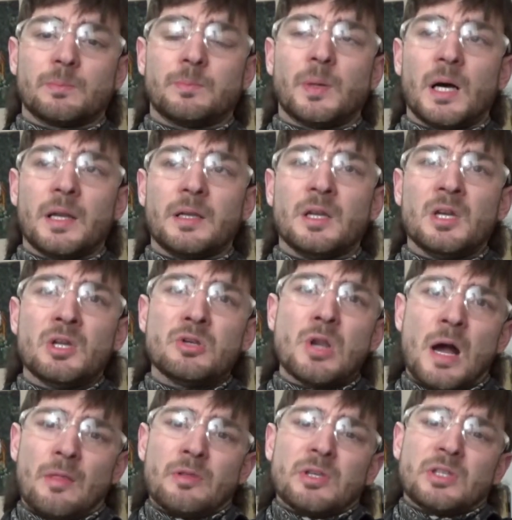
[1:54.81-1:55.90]
but
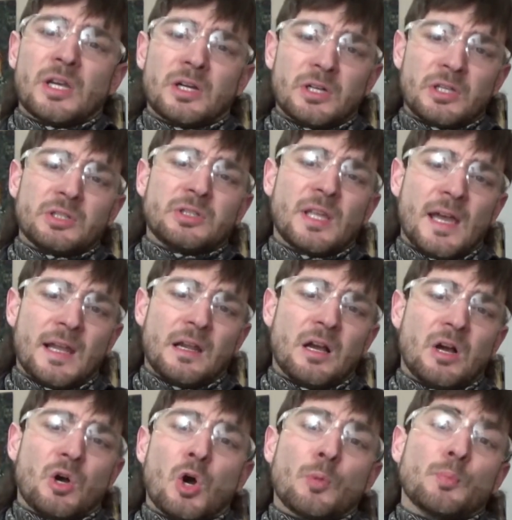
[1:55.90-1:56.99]
not in these areas that
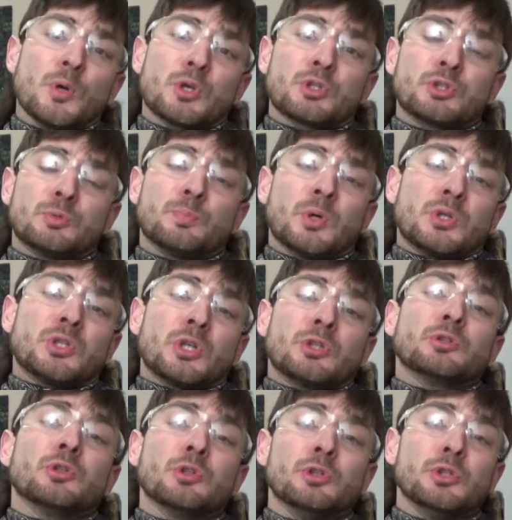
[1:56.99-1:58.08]
are
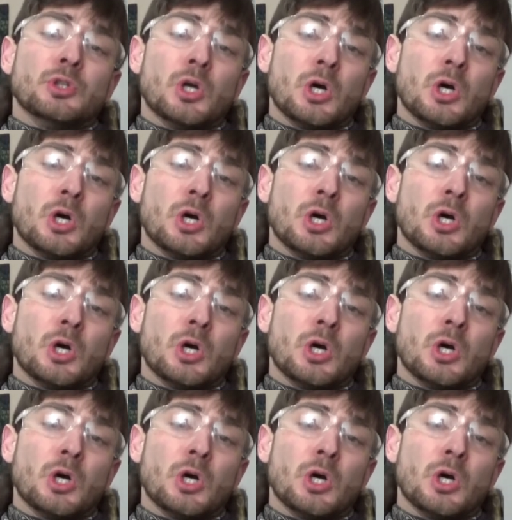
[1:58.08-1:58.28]
particularly,